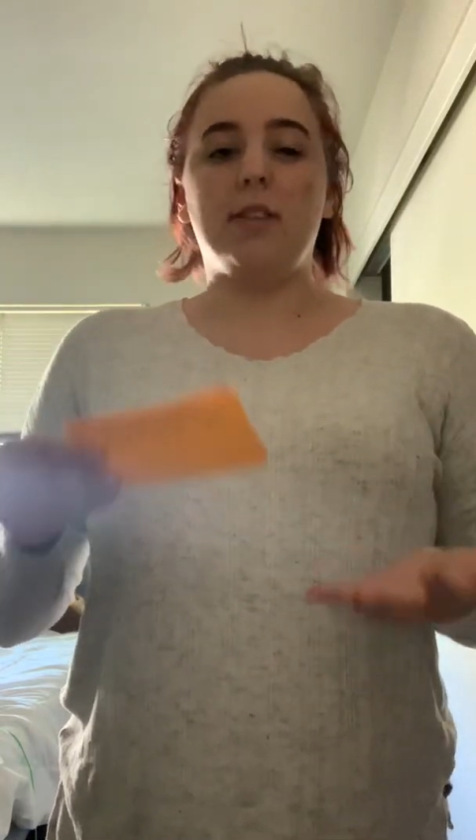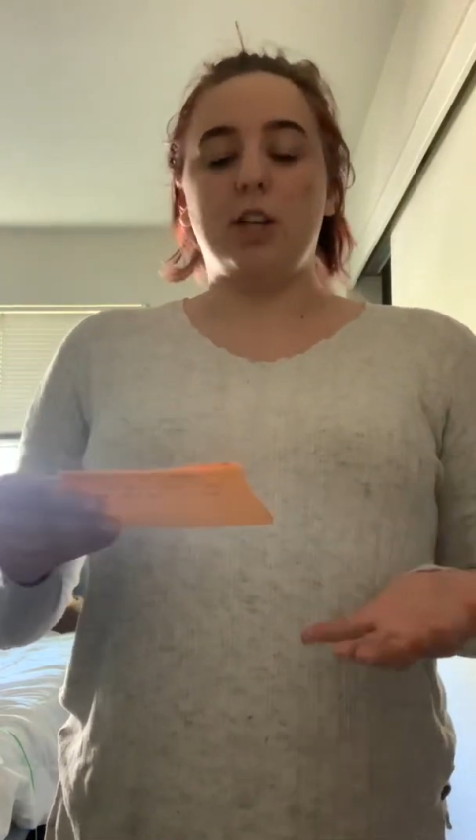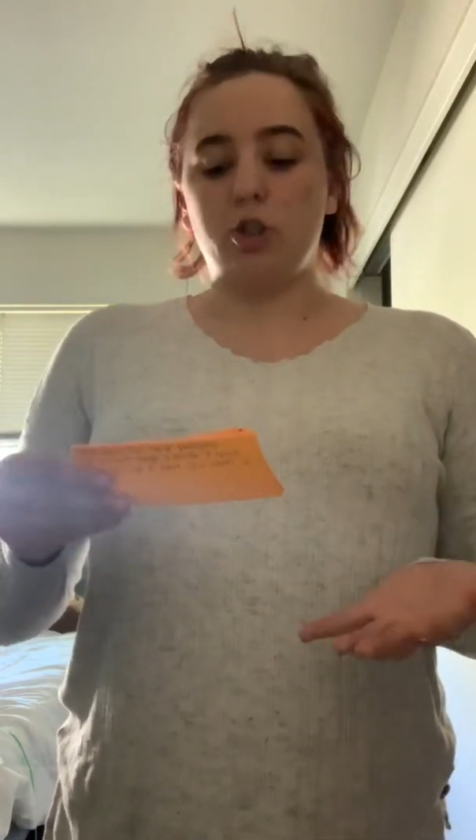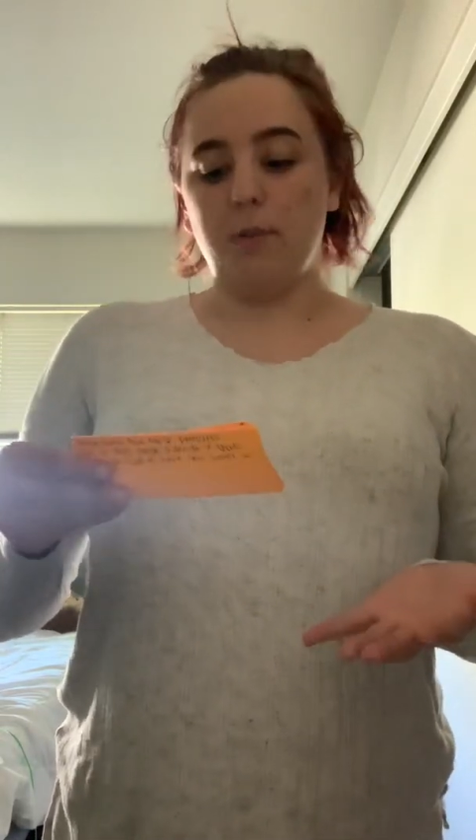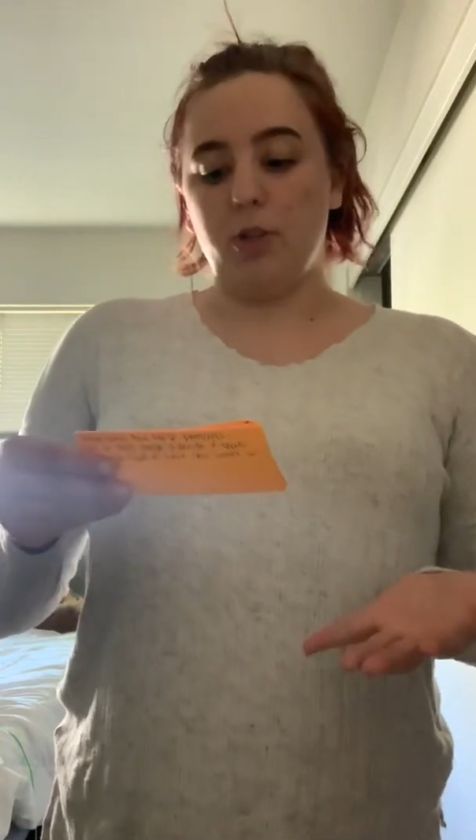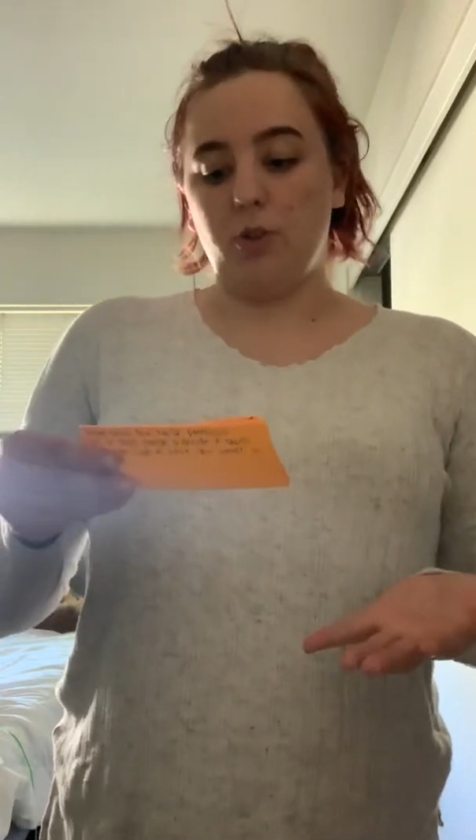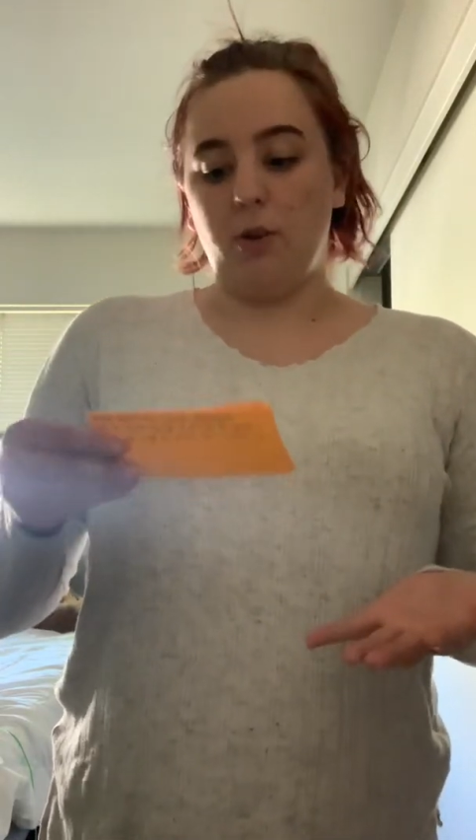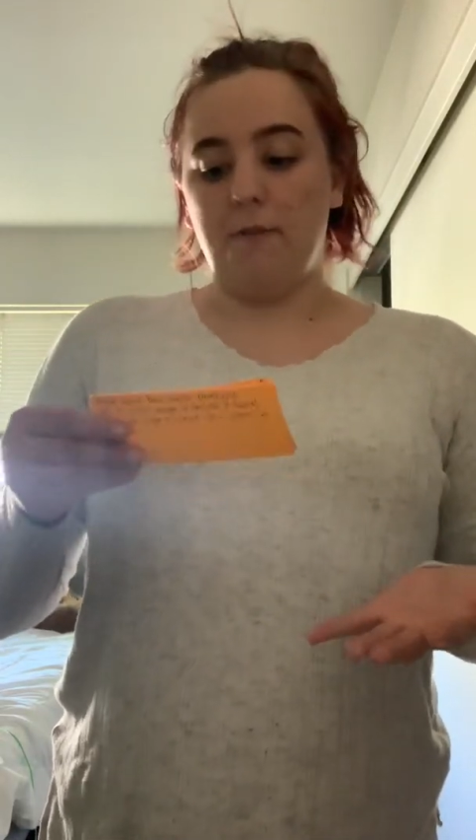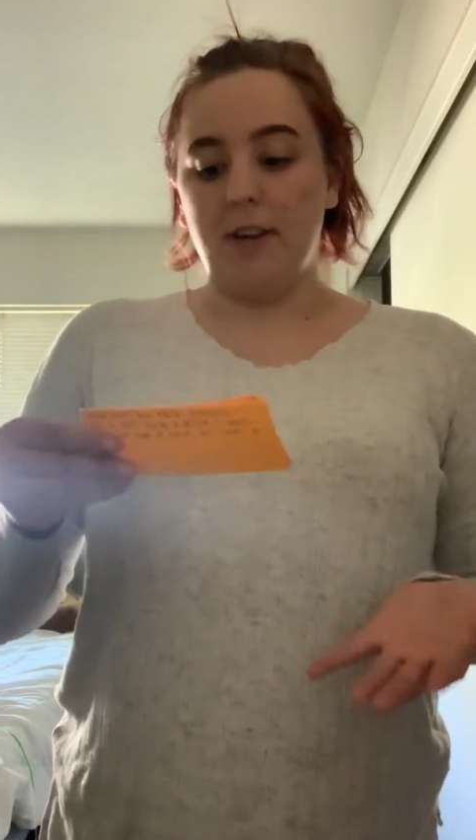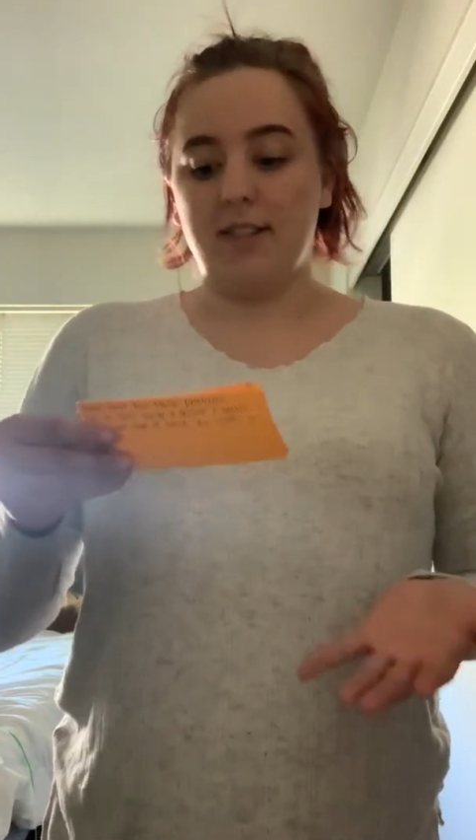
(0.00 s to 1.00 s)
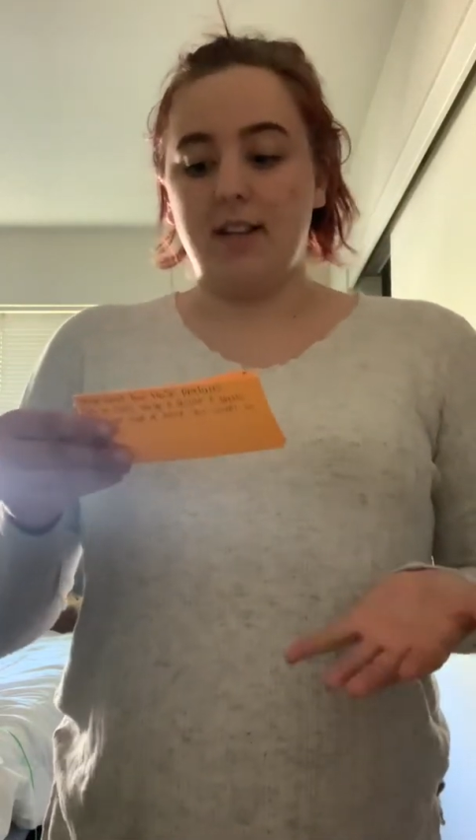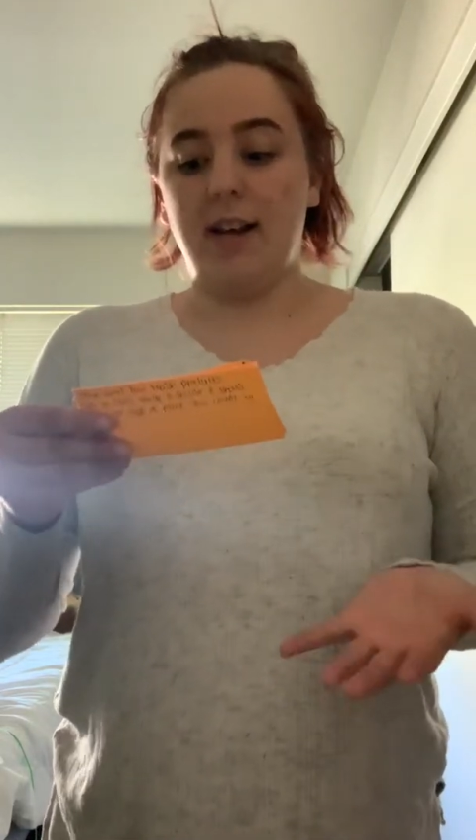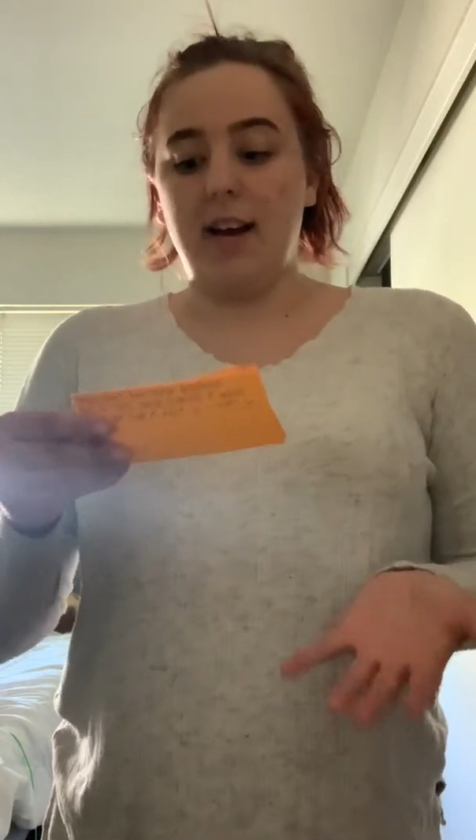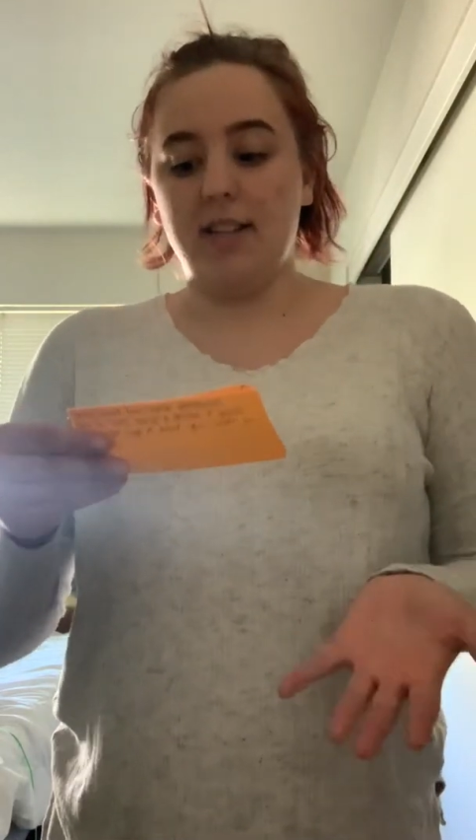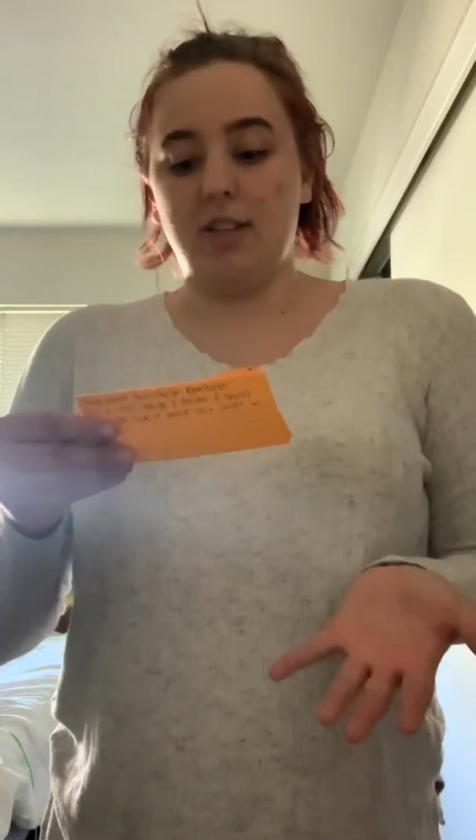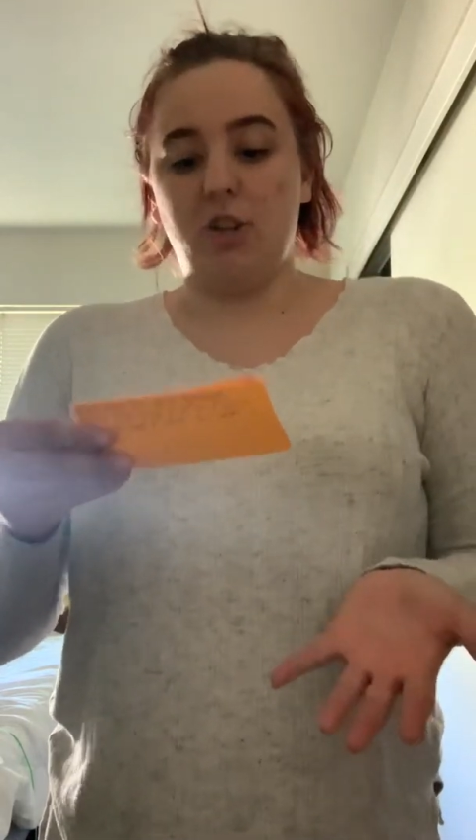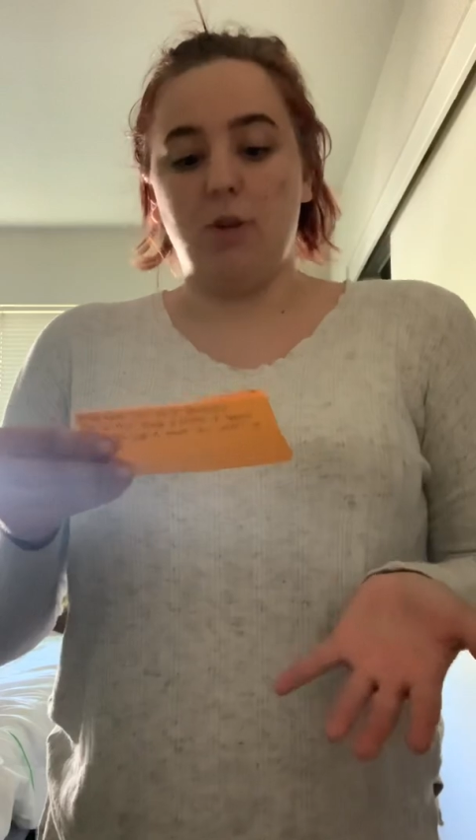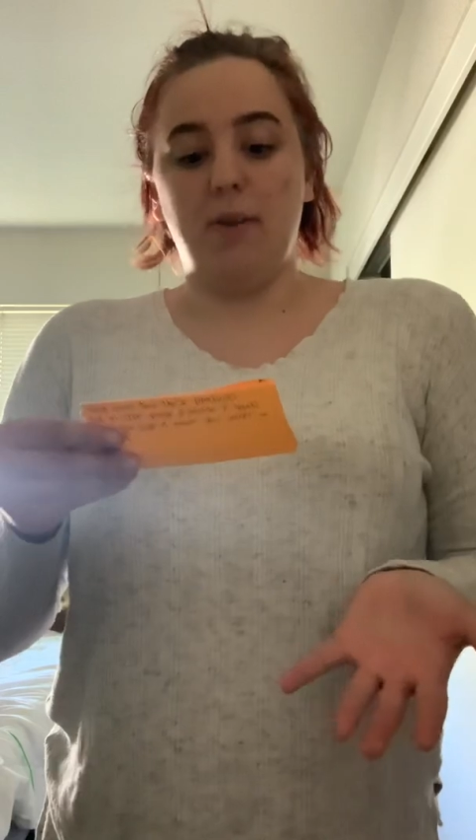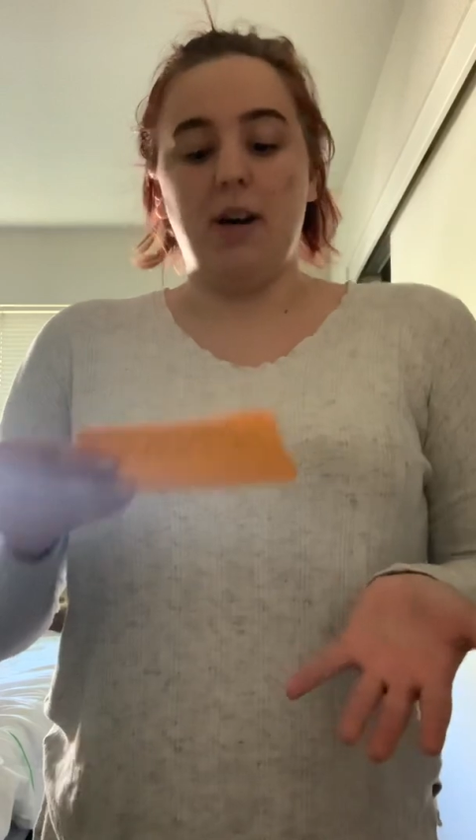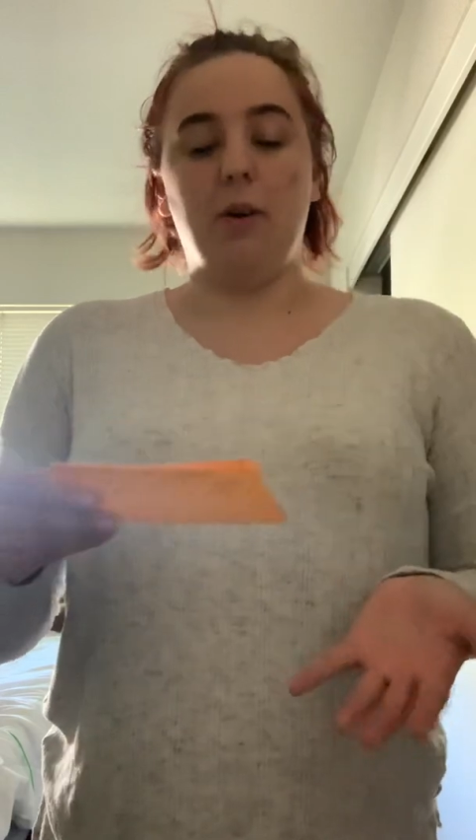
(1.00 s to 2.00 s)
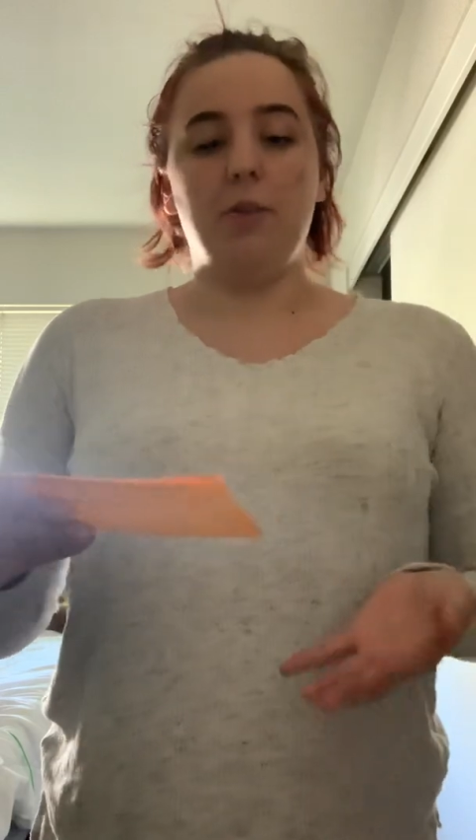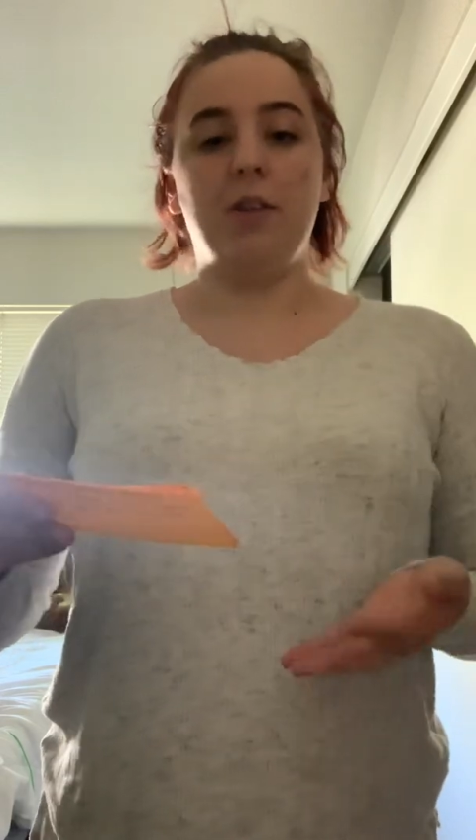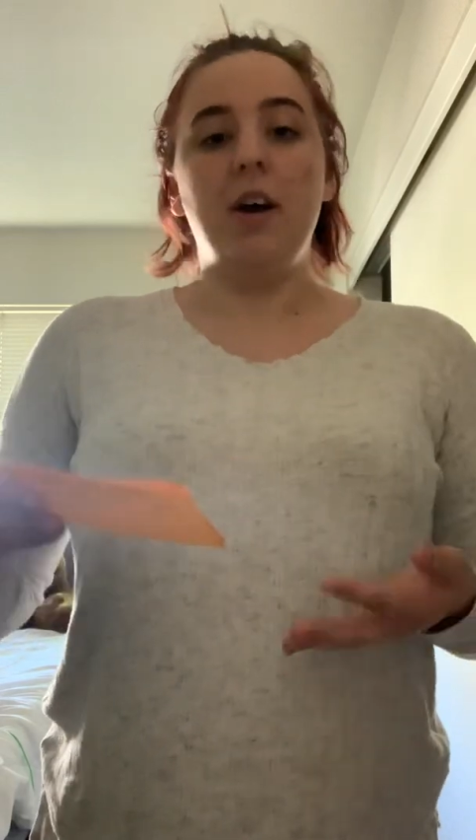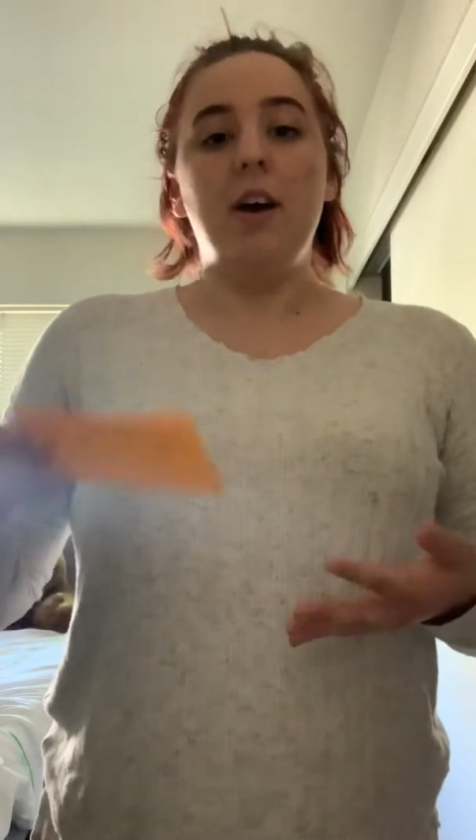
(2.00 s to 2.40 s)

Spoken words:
detrimental effects that it has on human health.